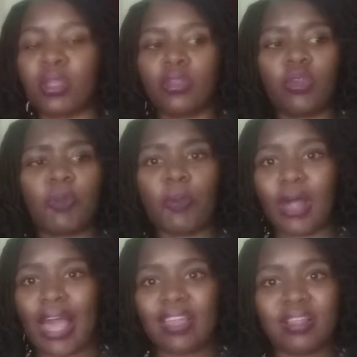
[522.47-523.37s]
So people
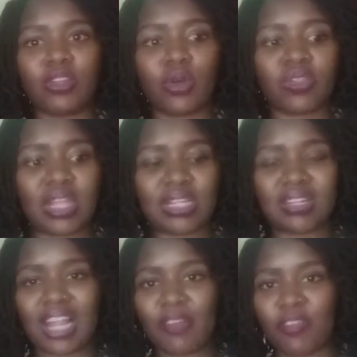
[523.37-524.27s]
are indoors and
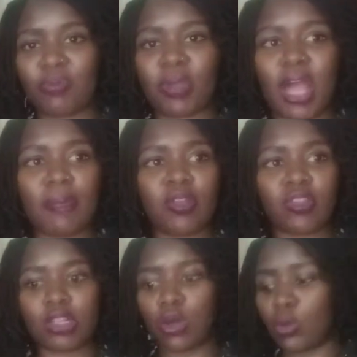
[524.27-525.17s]
life is becoming
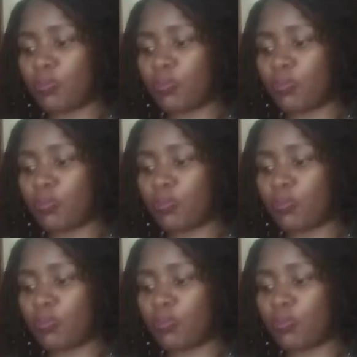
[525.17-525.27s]
slow.